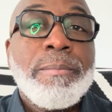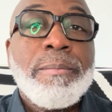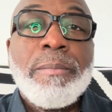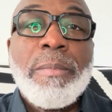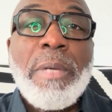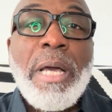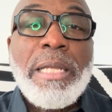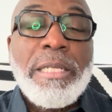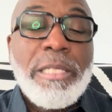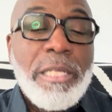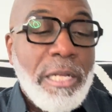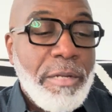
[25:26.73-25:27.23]

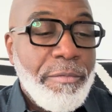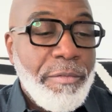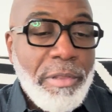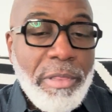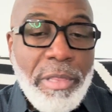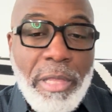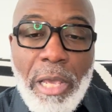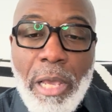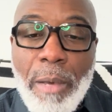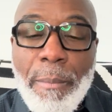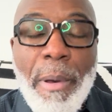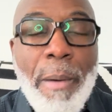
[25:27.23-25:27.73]
I did
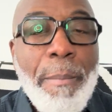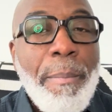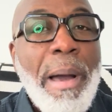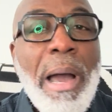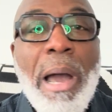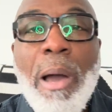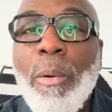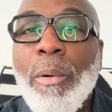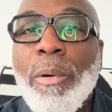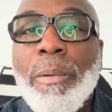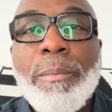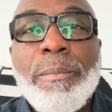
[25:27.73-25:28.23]
everything in my
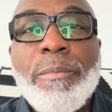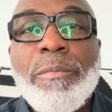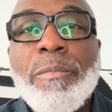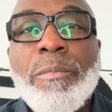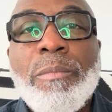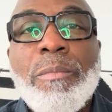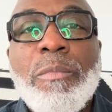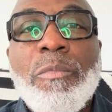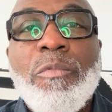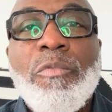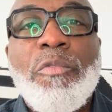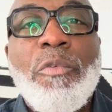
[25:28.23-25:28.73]
power
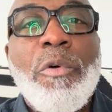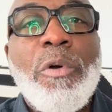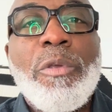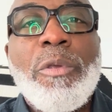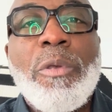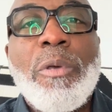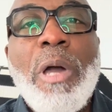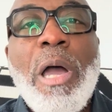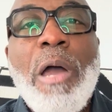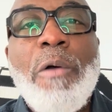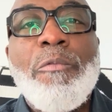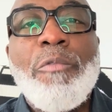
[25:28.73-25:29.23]
for you.
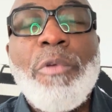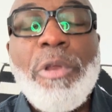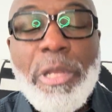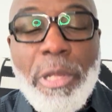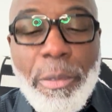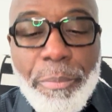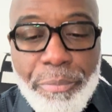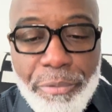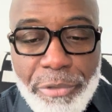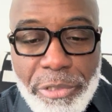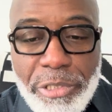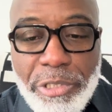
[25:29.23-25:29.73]
I really
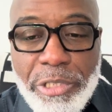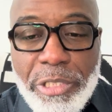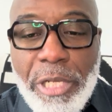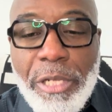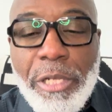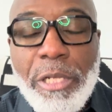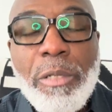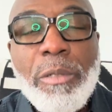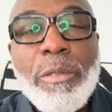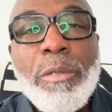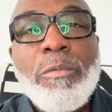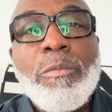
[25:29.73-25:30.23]

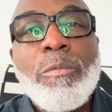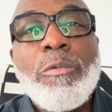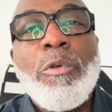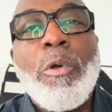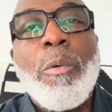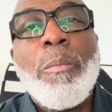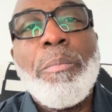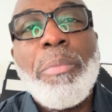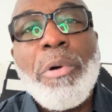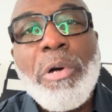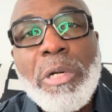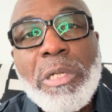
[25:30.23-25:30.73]
appreciated your
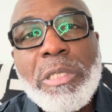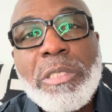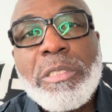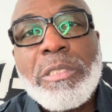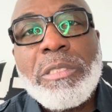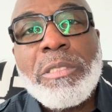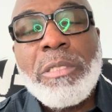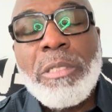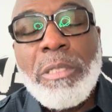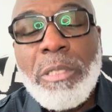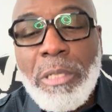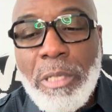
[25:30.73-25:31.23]

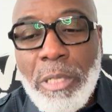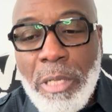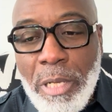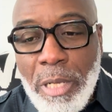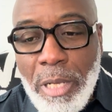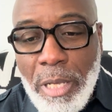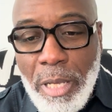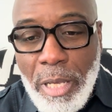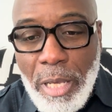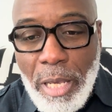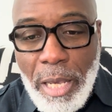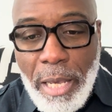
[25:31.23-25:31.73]
books
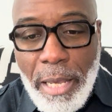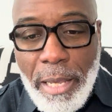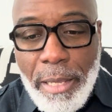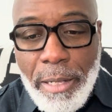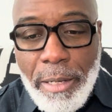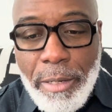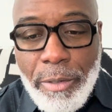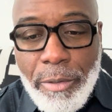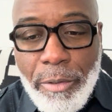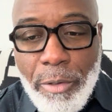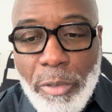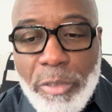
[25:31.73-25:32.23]

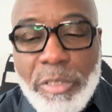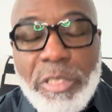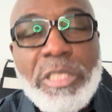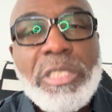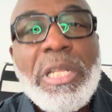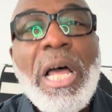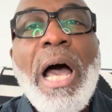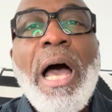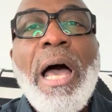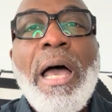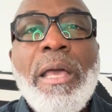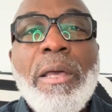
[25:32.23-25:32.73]
and your
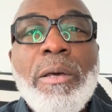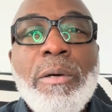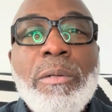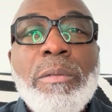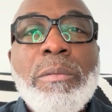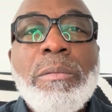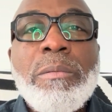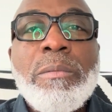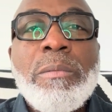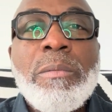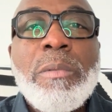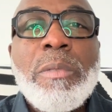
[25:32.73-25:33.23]

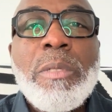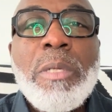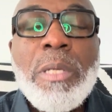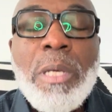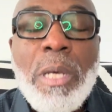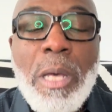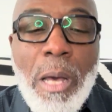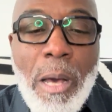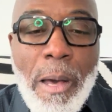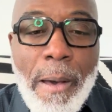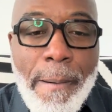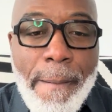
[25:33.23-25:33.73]
style,
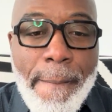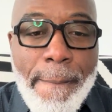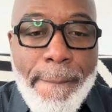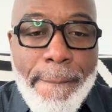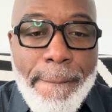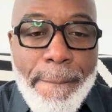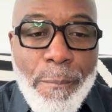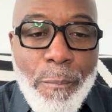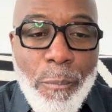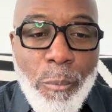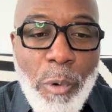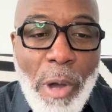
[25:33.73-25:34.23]

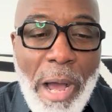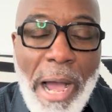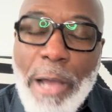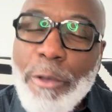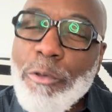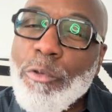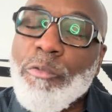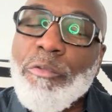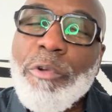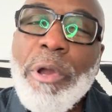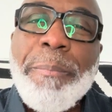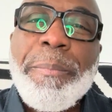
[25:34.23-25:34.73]
how
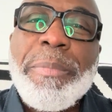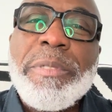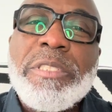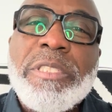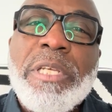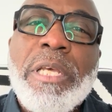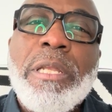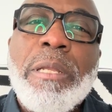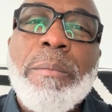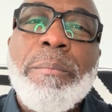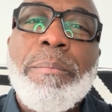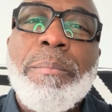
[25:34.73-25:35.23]
you
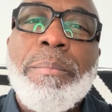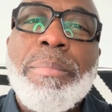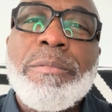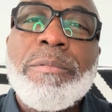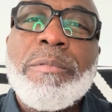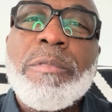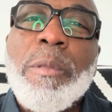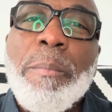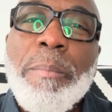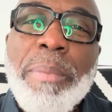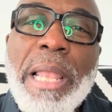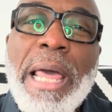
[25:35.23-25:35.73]
represented
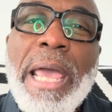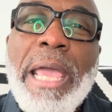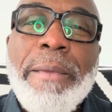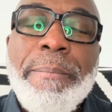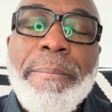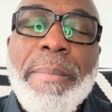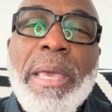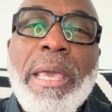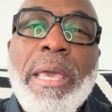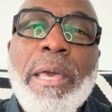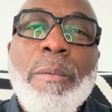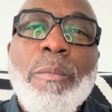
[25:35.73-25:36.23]
the black
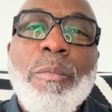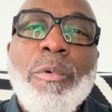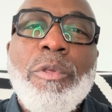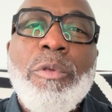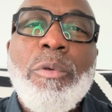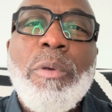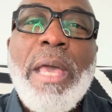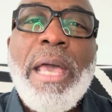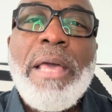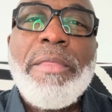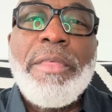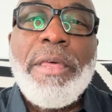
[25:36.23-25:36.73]
man when
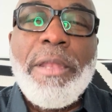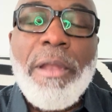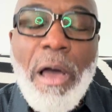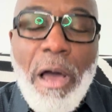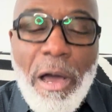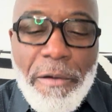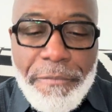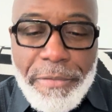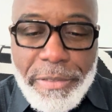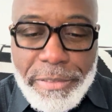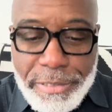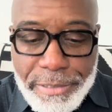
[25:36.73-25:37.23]
you had that
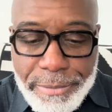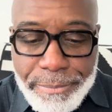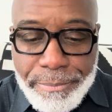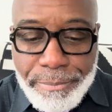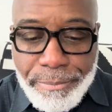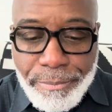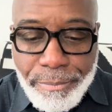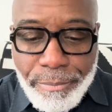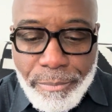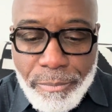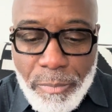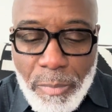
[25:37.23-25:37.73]
office.
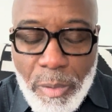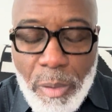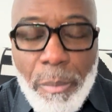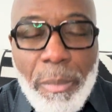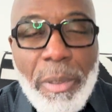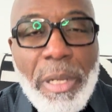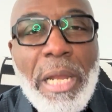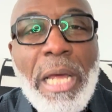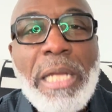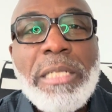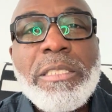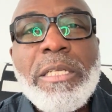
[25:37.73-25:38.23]

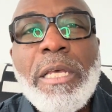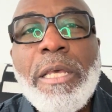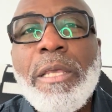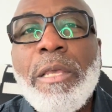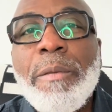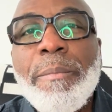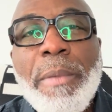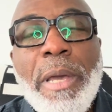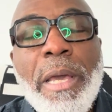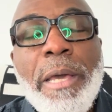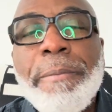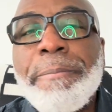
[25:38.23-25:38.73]
But I tell you,
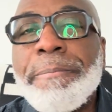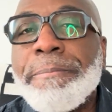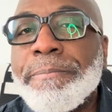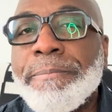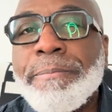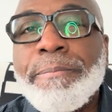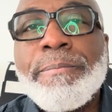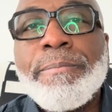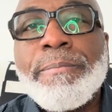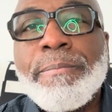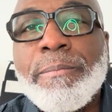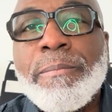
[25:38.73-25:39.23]
man,
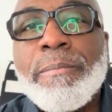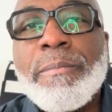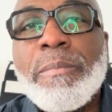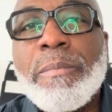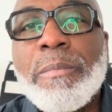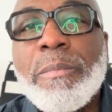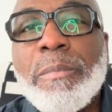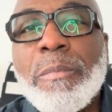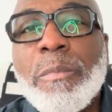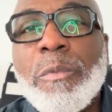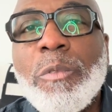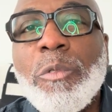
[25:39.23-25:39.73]

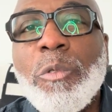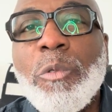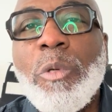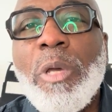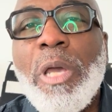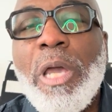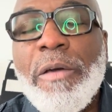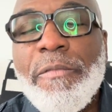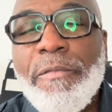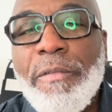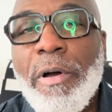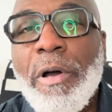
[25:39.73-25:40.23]
you
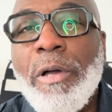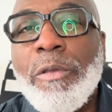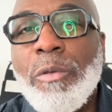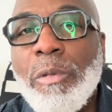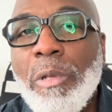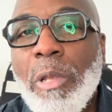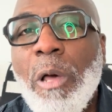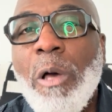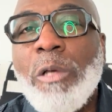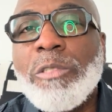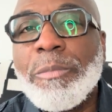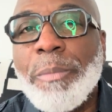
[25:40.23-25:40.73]

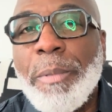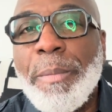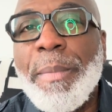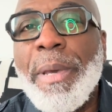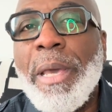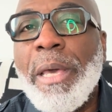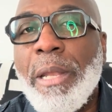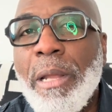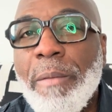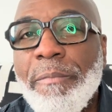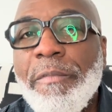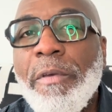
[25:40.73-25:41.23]
lost me,
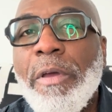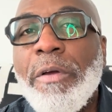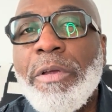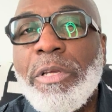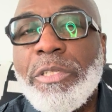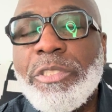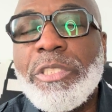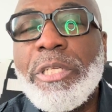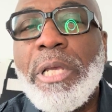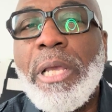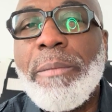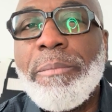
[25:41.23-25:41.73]
man. I'm very
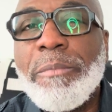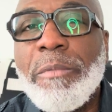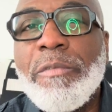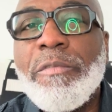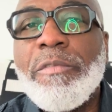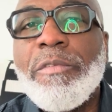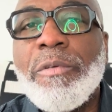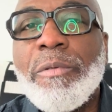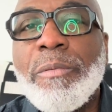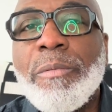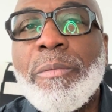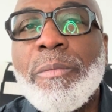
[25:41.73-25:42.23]
ashamed of
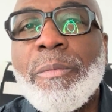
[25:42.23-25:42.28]
you.